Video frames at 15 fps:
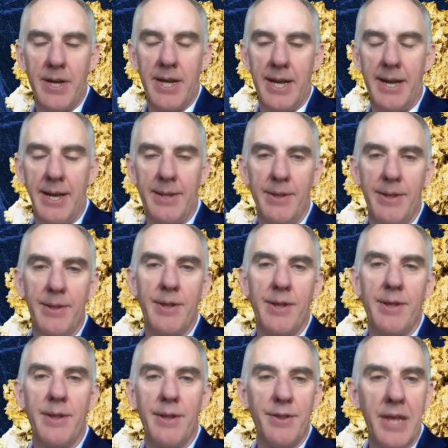
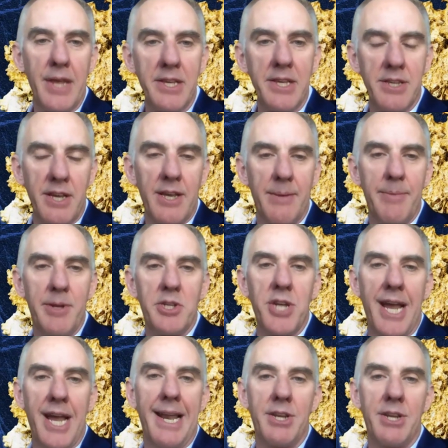the things that can be
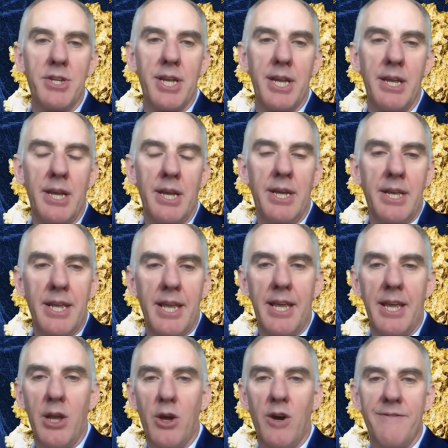challenging
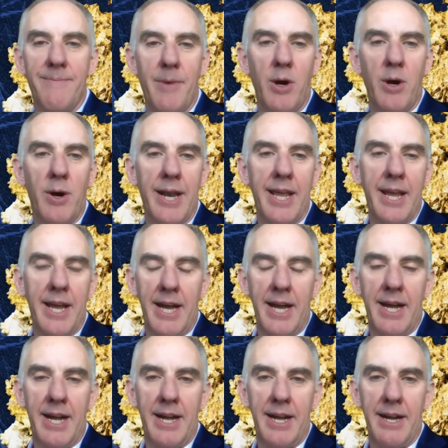kicking off mining
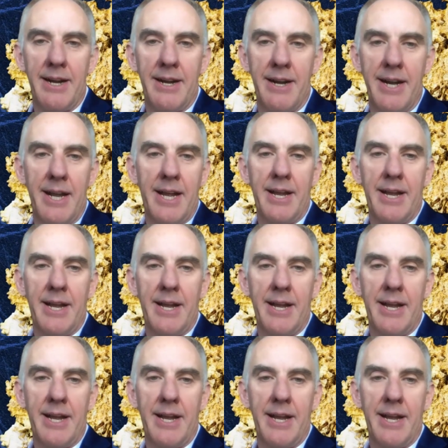are